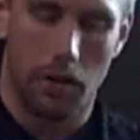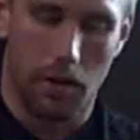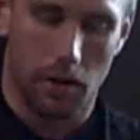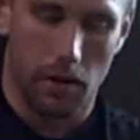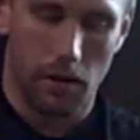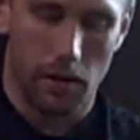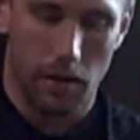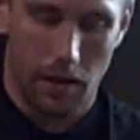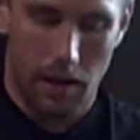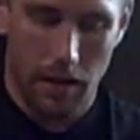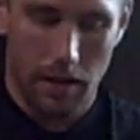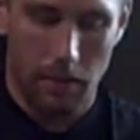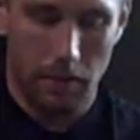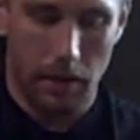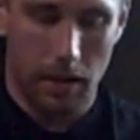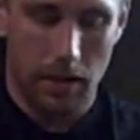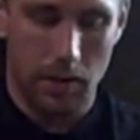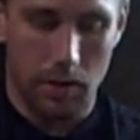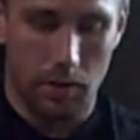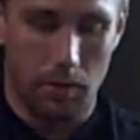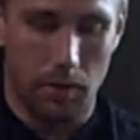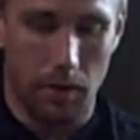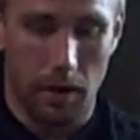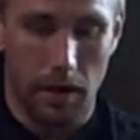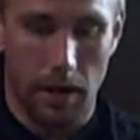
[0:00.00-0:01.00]
curl it up,
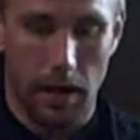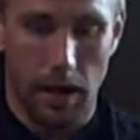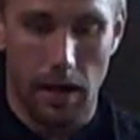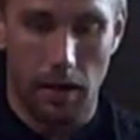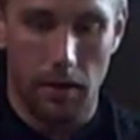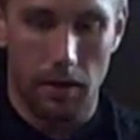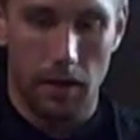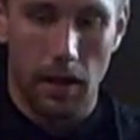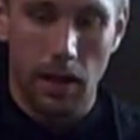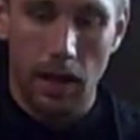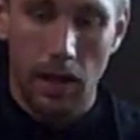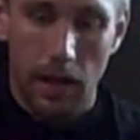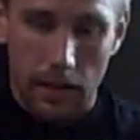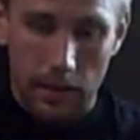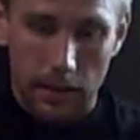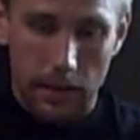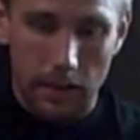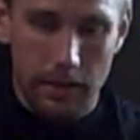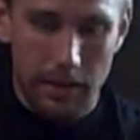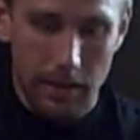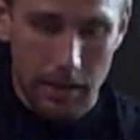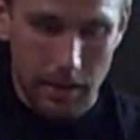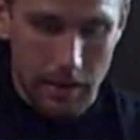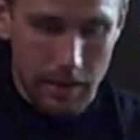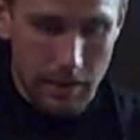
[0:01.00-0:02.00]
that's your workout.
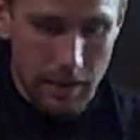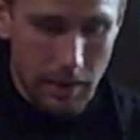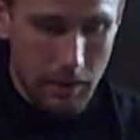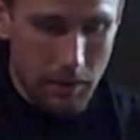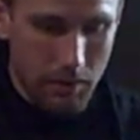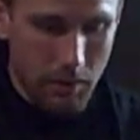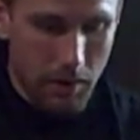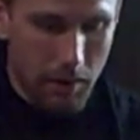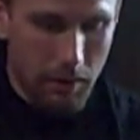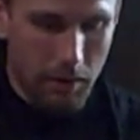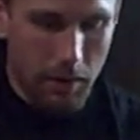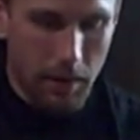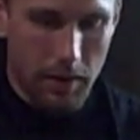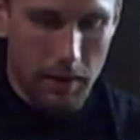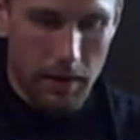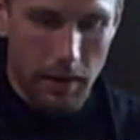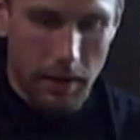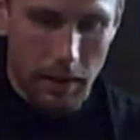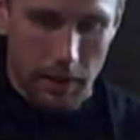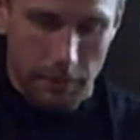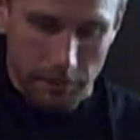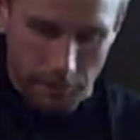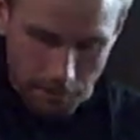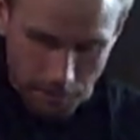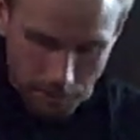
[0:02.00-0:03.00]
This eccentric right
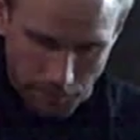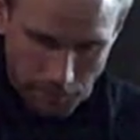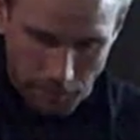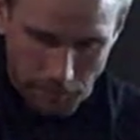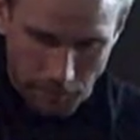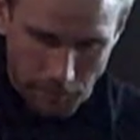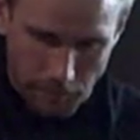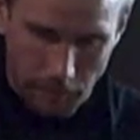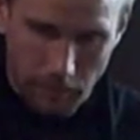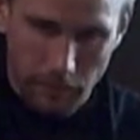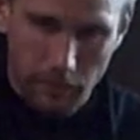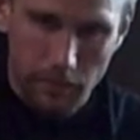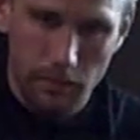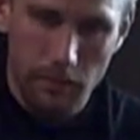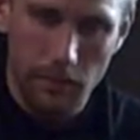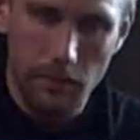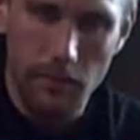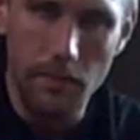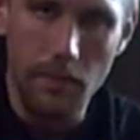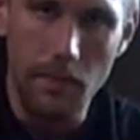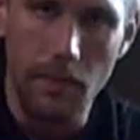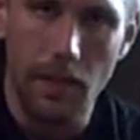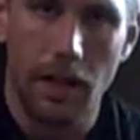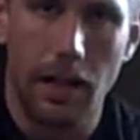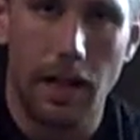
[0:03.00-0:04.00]
there,
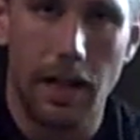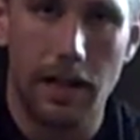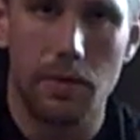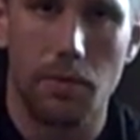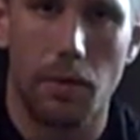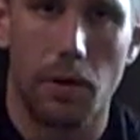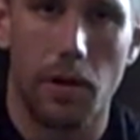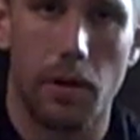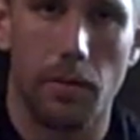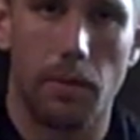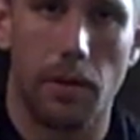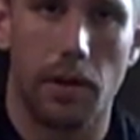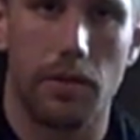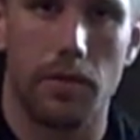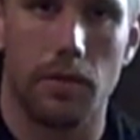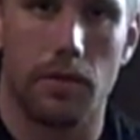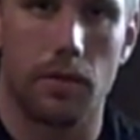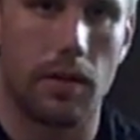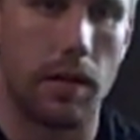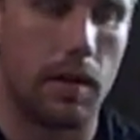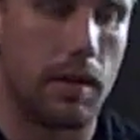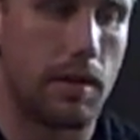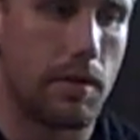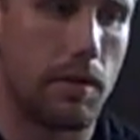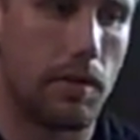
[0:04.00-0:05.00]
that's where your
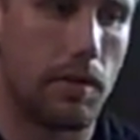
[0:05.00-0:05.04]
muscles get